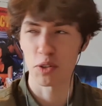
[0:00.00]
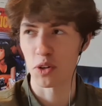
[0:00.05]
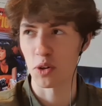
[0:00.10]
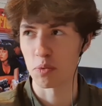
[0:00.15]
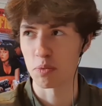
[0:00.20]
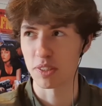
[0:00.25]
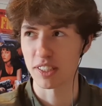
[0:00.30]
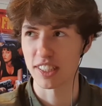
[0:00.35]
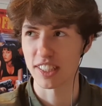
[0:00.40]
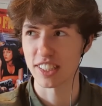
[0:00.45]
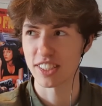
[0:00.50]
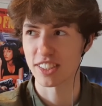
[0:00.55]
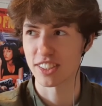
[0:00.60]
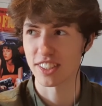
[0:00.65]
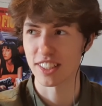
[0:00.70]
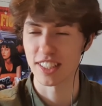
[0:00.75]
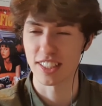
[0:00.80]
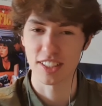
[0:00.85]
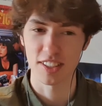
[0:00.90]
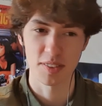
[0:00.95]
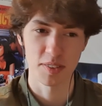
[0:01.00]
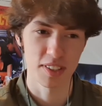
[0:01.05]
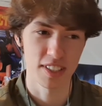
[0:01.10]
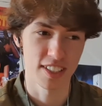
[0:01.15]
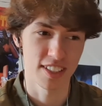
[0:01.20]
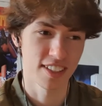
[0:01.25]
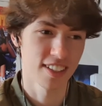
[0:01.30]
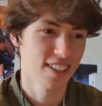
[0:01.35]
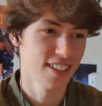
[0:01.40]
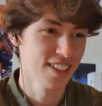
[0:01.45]
hope he's listening to this so we
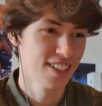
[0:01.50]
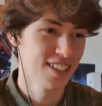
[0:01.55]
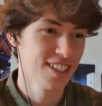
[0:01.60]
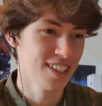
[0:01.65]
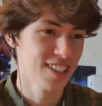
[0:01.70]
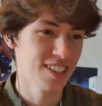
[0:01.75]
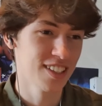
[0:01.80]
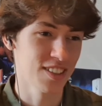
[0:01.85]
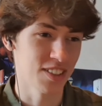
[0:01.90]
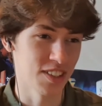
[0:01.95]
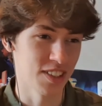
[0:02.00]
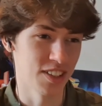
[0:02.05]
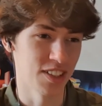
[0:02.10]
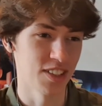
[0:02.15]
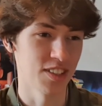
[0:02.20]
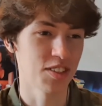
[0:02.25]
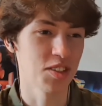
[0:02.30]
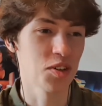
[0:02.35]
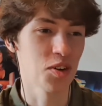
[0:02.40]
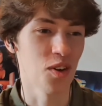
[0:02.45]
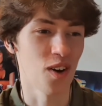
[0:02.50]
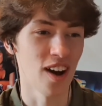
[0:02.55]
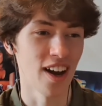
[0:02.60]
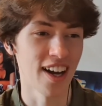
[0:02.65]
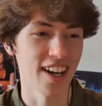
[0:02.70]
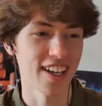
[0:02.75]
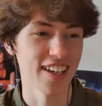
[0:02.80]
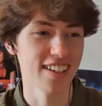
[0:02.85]
can just cry.